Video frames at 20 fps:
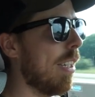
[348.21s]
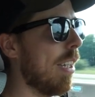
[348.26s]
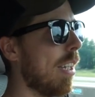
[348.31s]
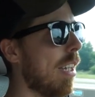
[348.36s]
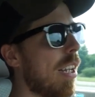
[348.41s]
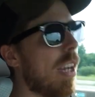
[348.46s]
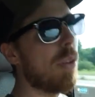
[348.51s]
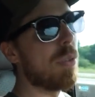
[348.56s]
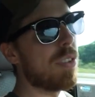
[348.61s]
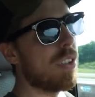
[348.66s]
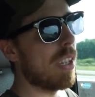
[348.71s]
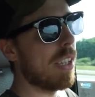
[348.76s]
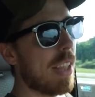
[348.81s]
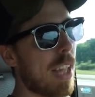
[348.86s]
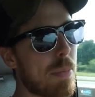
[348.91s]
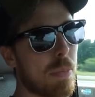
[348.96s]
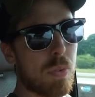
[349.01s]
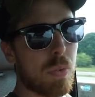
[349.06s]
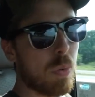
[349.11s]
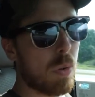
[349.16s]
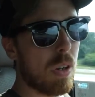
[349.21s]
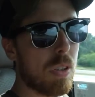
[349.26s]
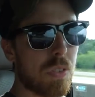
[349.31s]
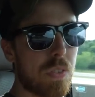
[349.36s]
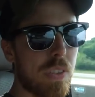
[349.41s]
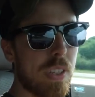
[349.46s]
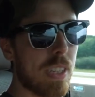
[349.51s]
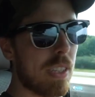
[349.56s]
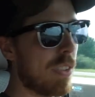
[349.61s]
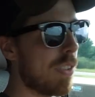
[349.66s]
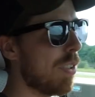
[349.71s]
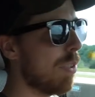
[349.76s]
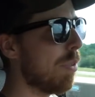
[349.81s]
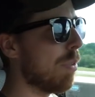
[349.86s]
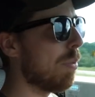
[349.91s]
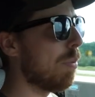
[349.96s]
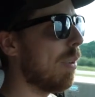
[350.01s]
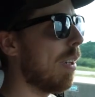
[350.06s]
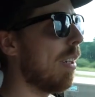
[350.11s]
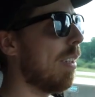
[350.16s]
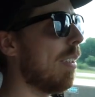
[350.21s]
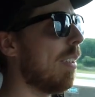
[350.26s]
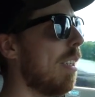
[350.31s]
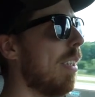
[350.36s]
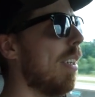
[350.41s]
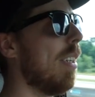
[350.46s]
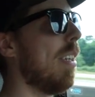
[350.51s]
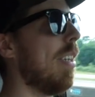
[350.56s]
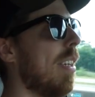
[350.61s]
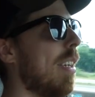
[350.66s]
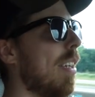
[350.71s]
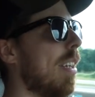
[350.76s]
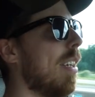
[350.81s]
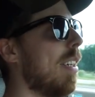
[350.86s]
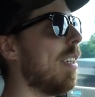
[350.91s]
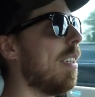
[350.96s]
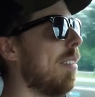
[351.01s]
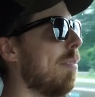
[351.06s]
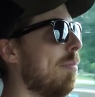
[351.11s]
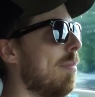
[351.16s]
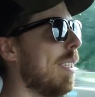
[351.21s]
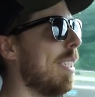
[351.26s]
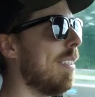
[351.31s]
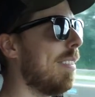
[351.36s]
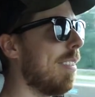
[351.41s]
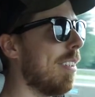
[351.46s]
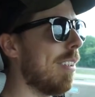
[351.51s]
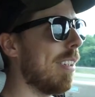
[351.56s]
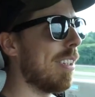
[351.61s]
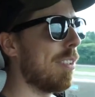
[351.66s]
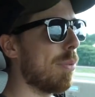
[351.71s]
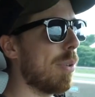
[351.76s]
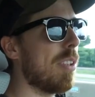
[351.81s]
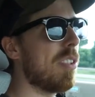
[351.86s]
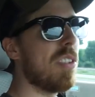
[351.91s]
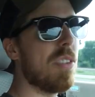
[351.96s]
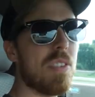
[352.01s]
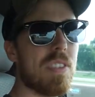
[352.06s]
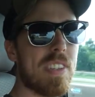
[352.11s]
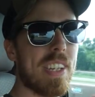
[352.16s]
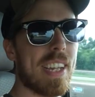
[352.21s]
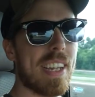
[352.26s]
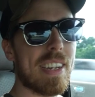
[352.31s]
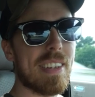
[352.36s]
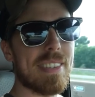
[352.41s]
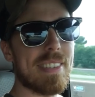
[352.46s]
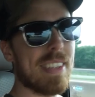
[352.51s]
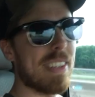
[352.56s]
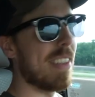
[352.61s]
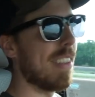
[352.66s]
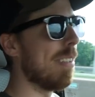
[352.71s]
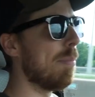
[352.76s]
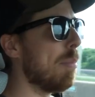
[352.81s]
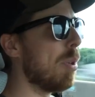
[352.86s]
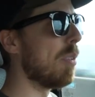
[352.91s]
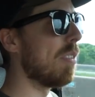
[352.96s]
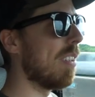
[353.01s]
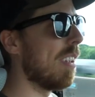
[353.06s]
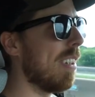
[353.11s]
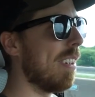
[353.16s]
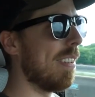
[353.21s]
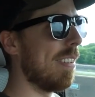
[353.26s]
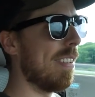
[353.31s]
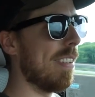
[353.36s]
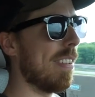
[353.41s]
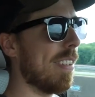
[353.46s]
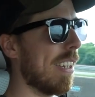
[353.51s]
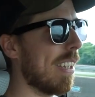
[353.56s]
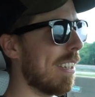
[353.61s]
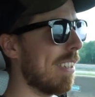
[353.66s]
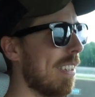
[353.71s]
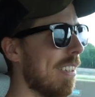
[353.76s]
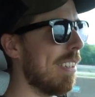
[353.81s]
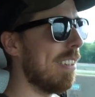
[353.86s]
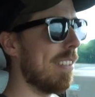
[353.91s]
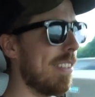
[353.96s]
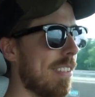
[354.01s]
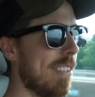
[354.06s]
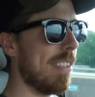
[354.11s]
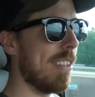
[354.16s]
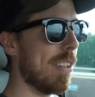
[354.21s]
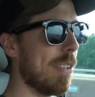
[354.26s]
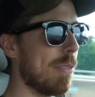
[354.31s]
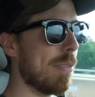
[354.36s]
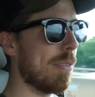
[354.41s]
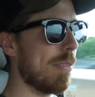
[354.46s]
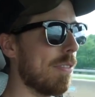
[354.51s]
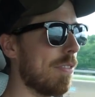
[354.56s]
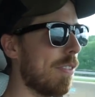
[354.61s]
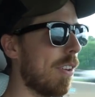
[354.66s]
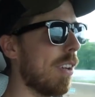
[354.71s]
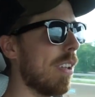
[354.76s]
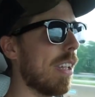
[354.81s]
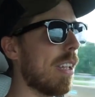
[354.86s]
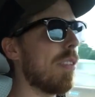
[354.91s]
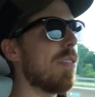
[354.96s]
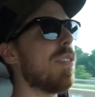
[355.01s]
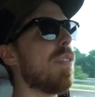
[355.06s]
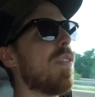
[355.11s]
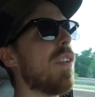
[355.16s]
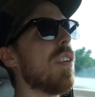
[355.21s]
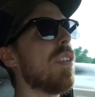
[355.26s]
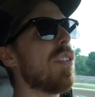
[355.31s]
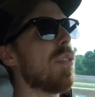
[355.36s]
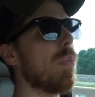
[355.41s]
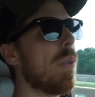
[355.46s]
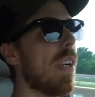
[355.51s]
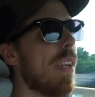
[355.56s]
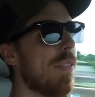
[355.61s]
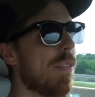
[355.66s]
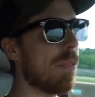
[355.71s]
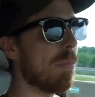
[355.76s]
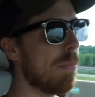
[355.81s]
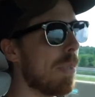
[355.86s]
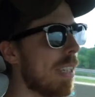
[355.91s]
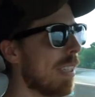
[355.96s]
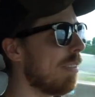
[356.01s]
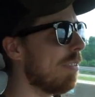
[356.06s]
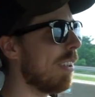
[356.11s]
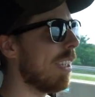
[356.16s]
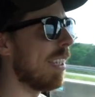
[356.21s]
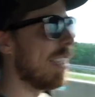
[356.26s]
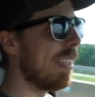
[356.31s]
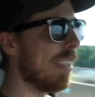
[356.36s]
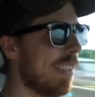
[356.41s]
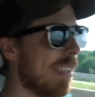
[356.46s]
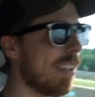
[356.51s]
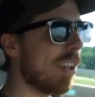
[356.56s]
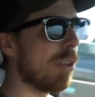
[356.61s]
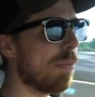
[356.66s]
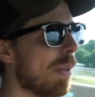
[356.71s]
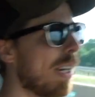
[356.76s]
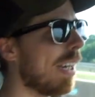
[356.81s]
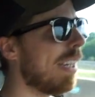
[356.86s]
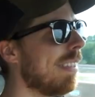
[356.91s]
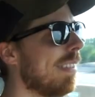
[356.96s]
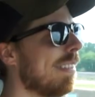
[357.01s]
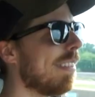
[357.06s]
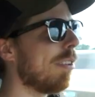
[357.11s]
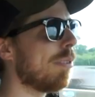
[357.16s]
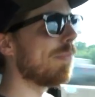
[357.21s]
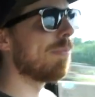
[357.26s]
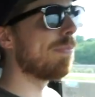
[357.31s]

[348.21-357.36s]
Yeah, and I was like that before I was vegan too as well. And so that's why she was saying I was like the most, like, you know, partly it was the furthest away from being vegan in her mind. So